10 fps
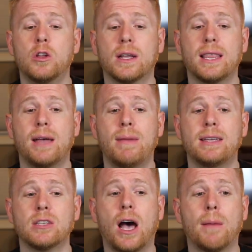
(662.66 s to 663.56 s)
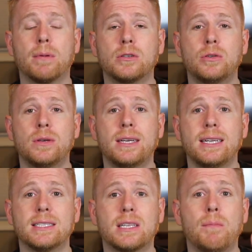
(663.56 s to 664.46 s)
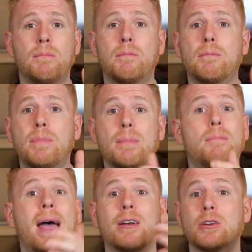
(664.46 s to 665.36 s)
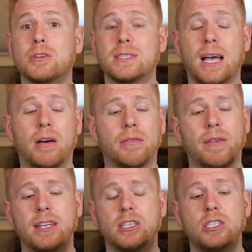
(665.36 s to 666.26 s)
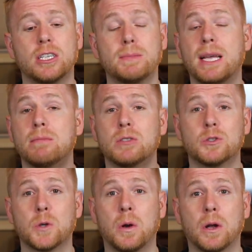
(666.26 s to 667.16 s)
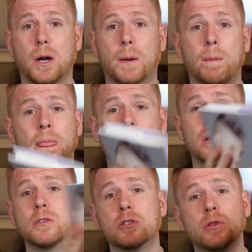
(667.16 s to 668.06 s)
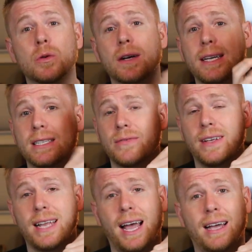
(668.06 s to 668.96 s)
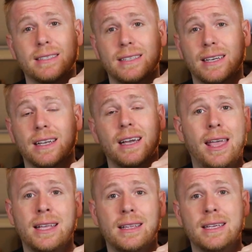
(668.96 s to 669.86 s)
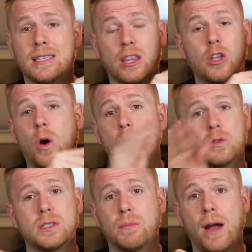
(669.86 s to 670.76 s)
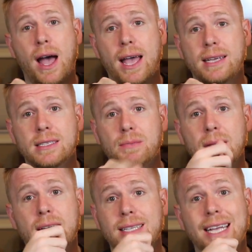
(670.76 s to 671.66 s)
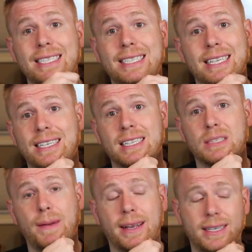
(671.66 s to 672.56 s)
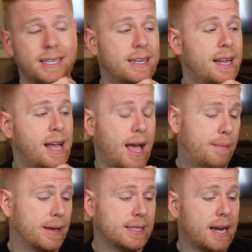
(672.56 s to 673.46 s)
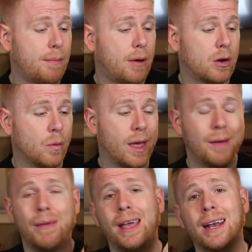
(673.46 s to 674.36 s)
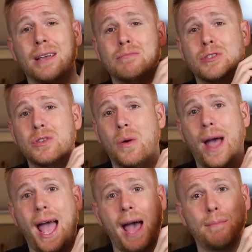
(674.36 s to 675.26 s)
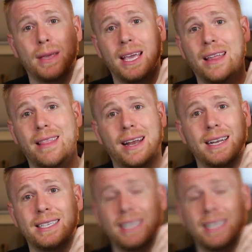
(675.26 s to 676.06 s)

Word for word: look at them as opportunities to be better yourself and to just become stronger. Her story is fantastic. It is a total surprise because I didn't expect it. I picked it up on a whim and I am so happy that I